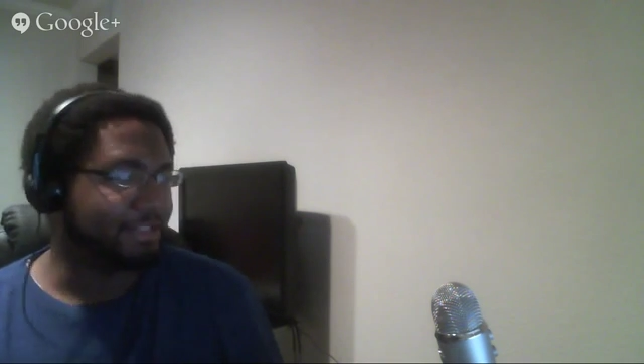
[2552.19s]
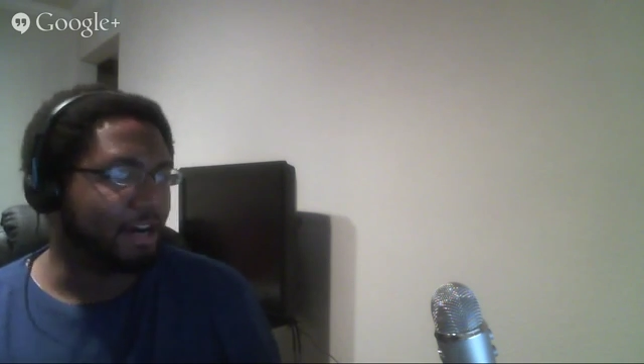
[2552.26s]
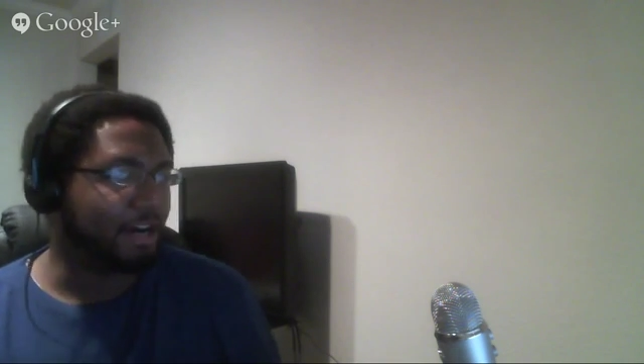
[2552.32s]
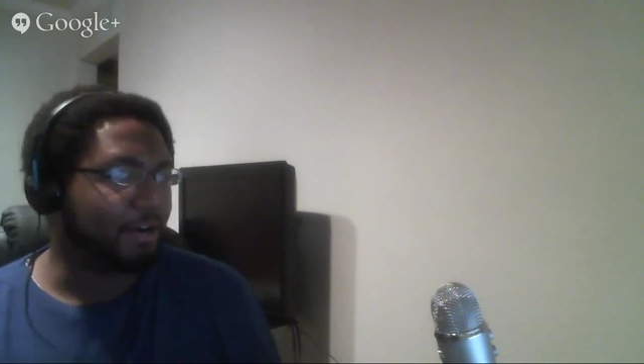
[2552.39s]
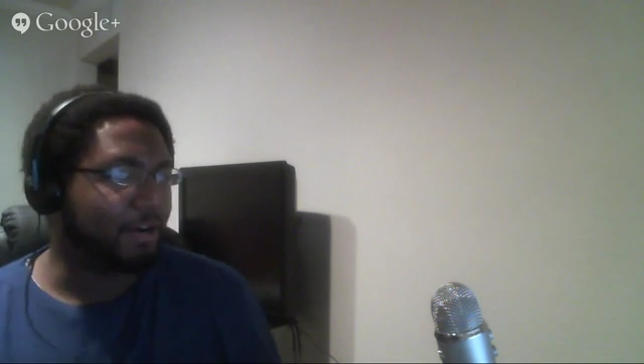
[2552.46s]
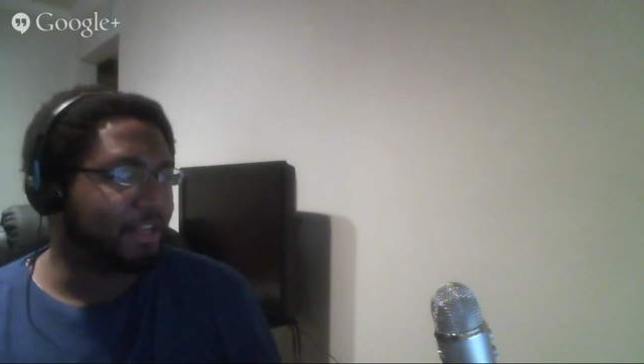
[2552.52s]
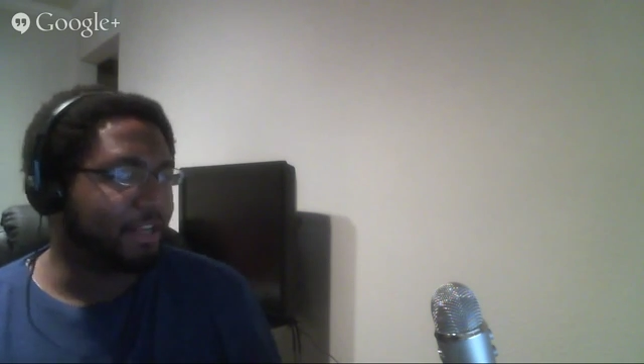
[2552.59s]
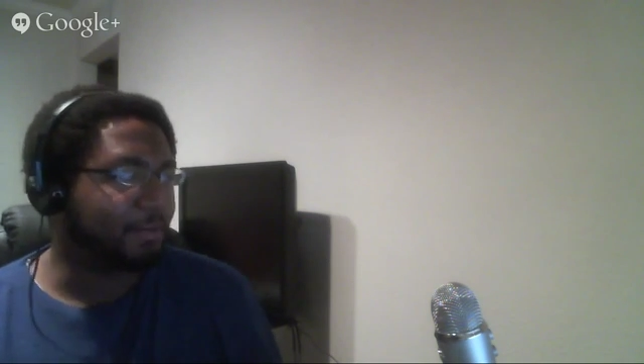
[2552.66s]

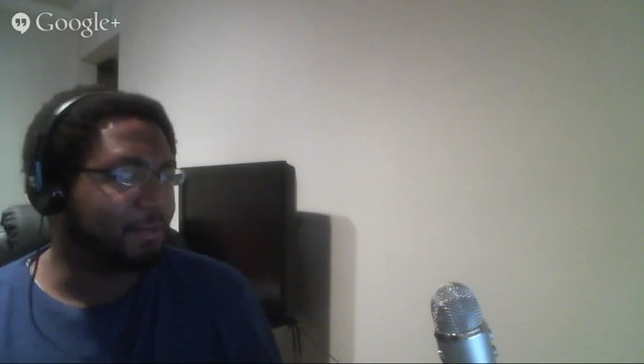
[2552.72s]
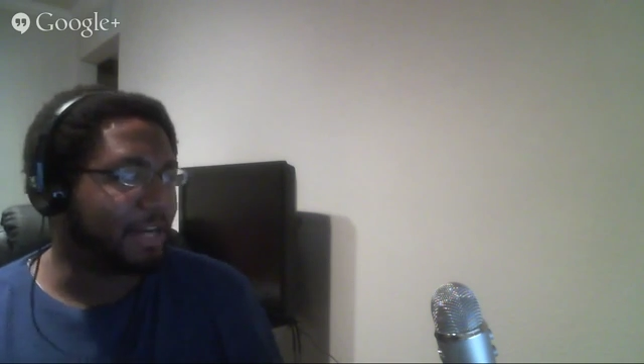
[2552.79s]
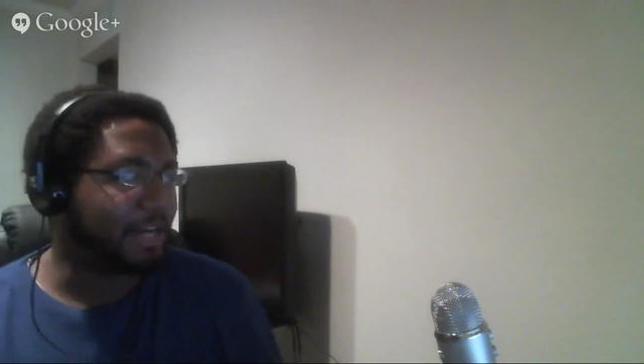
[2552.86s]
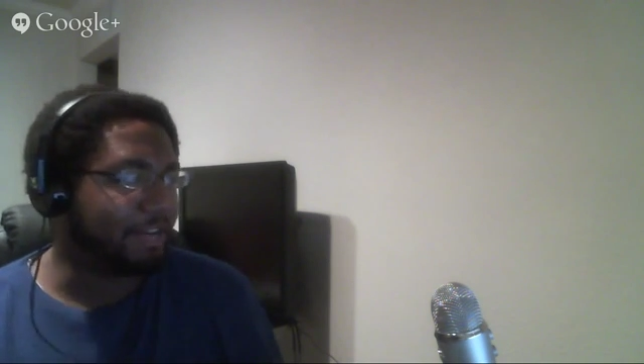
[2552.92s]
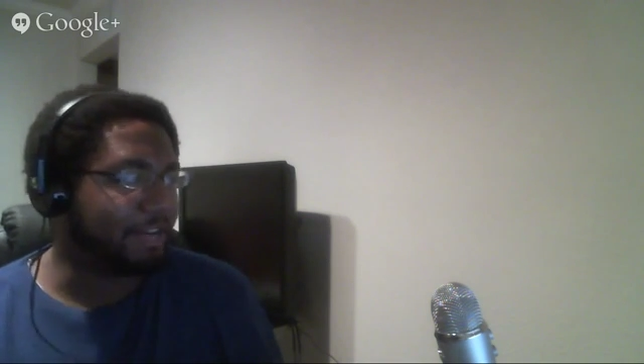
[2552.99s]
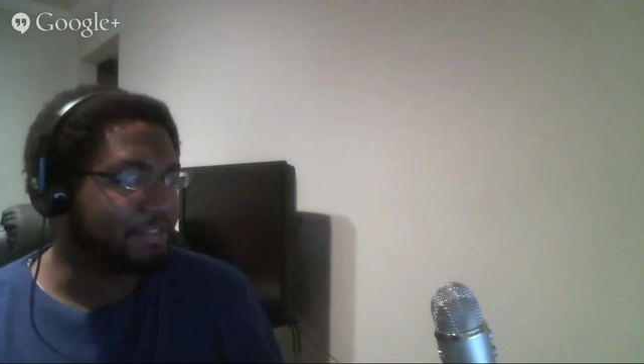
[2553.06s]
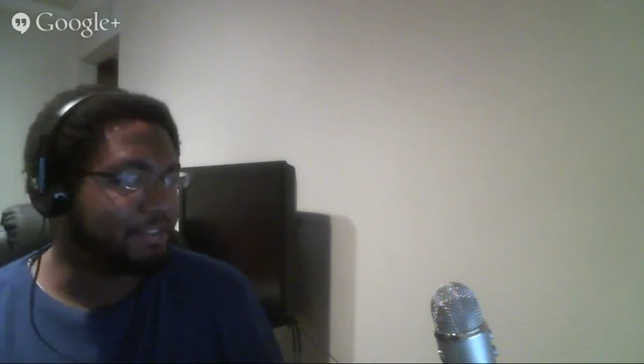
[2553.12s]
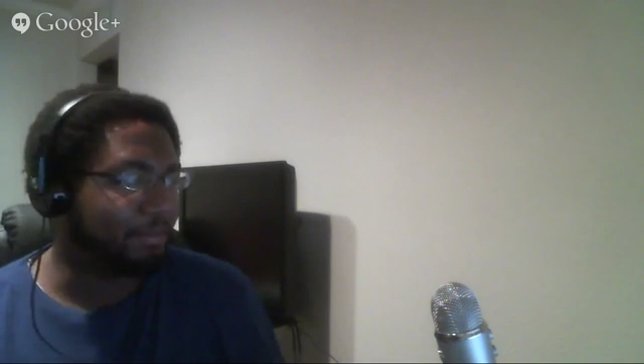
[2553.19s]
Arya
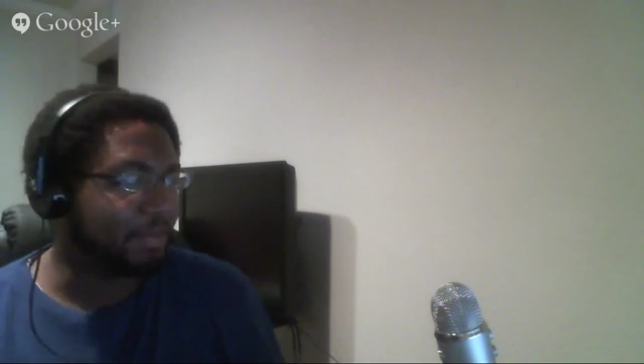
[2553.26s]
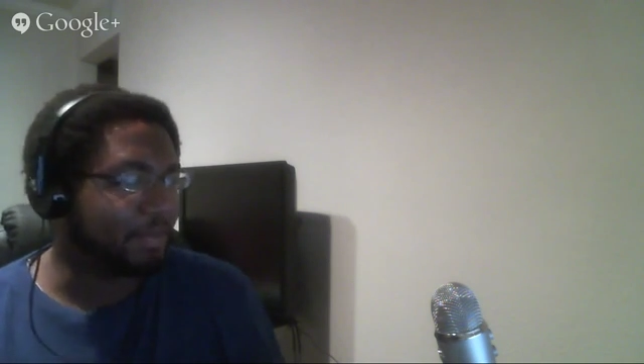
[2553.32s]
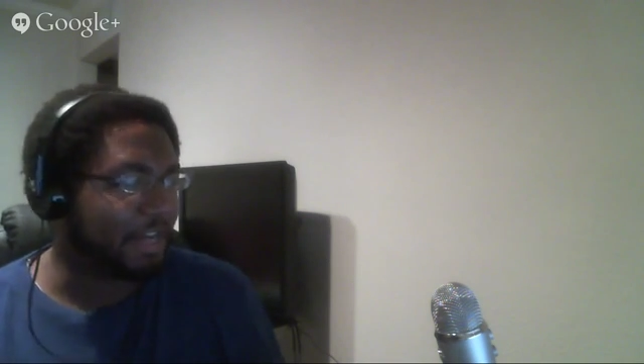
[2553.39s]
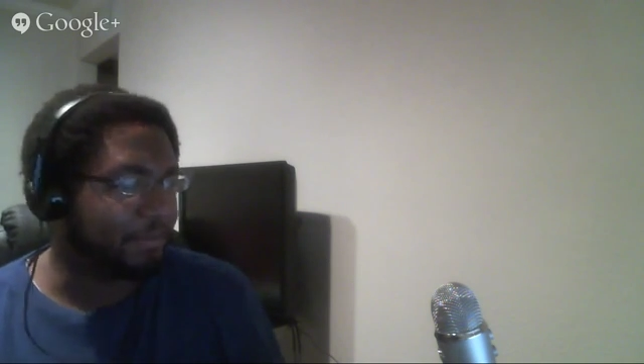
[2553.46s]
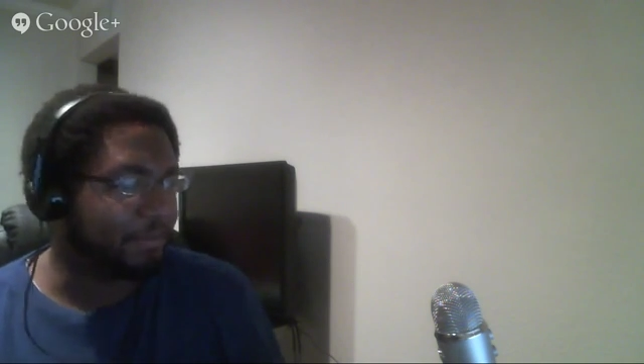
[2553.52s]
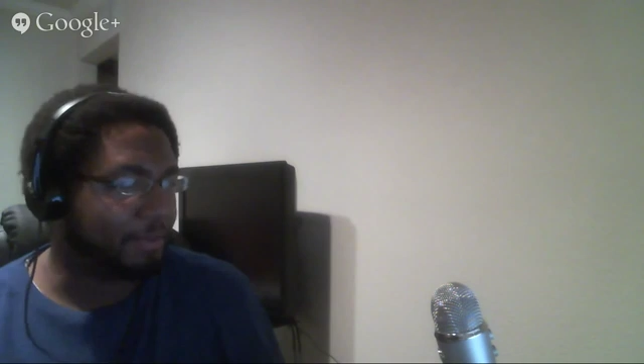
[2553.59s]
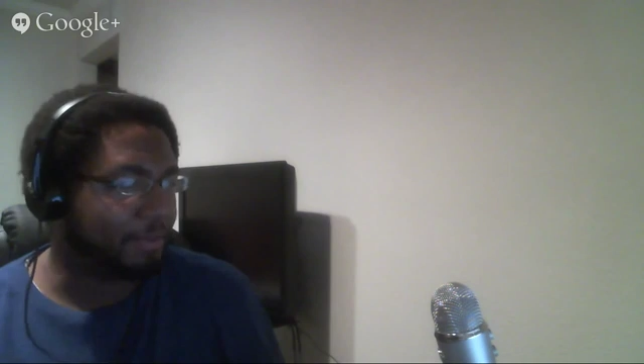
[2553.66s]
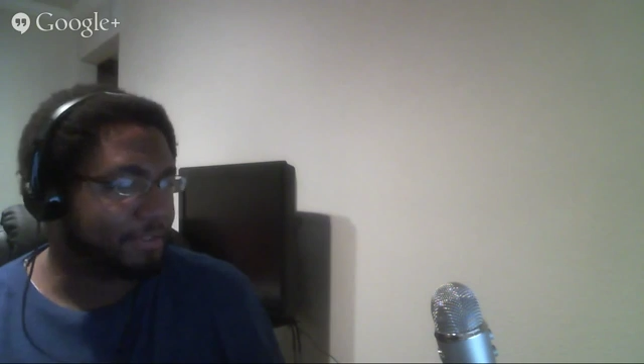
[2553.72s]
arrives in
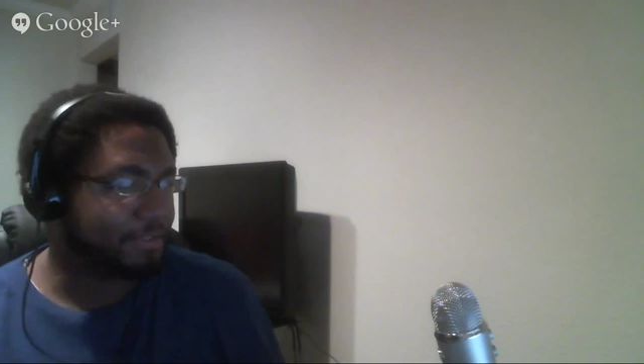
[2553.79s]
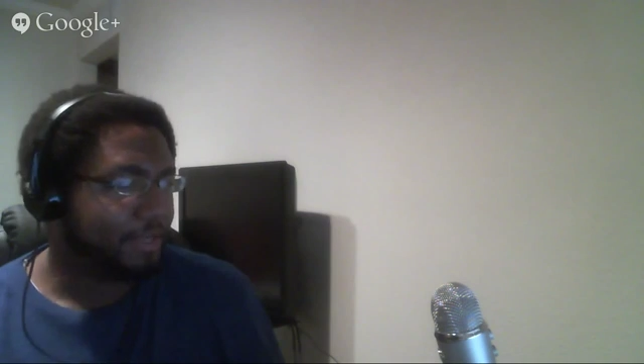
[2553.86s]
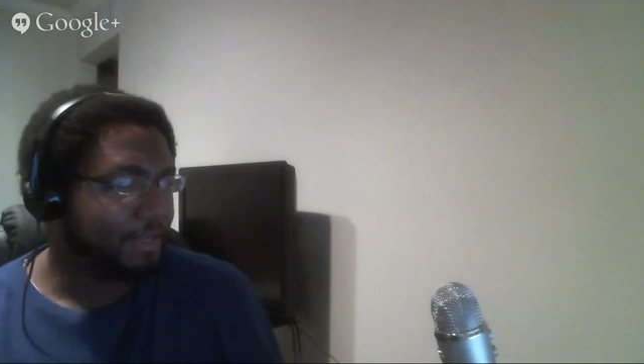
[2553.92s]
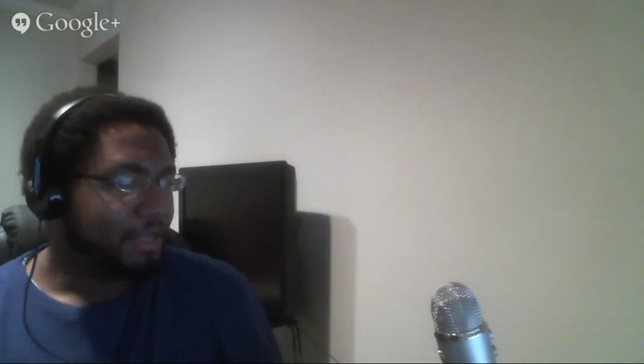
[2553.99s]
Bravos.